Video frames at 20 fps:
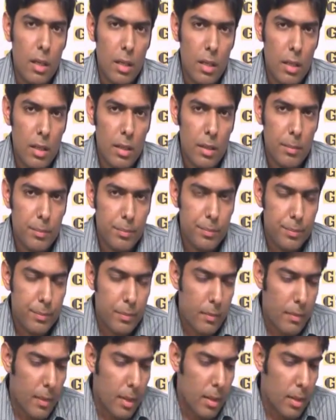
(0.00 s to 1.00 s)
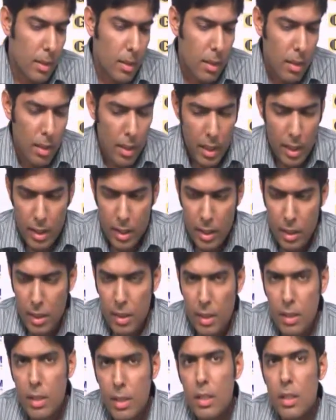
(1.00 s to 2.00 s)
uh,
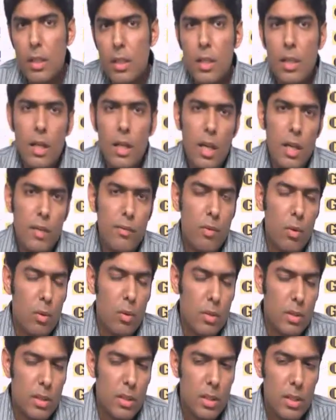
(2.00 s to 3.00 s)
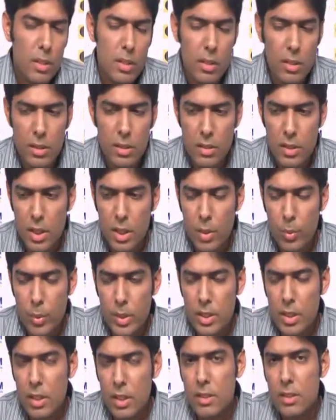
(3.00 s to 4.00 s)
I I followed the
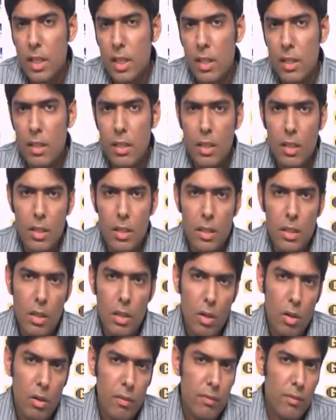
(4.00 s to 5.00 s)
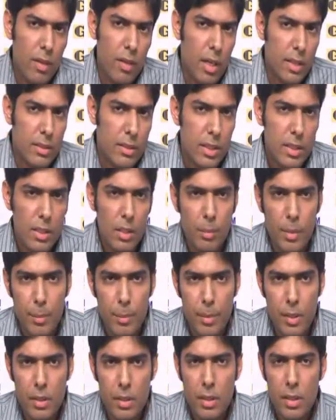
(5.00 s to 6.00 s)
sequential style uh, of answering the
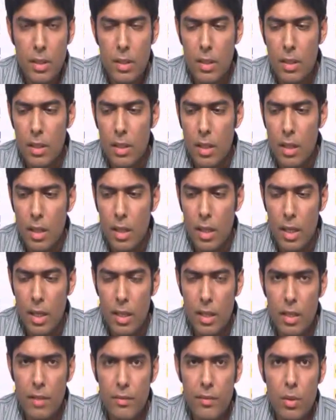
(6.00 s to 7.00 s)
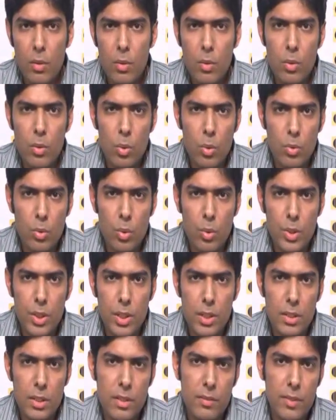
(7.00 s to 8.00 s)
paper. I left out those
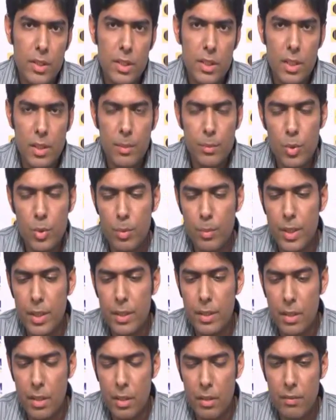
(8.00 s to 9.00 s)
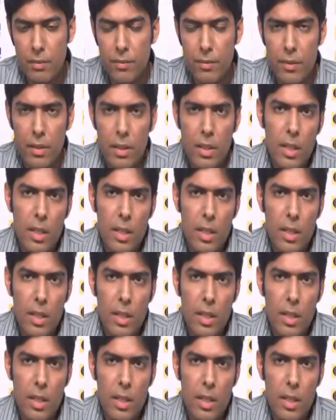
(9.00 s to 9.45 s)
questions which seems to be tough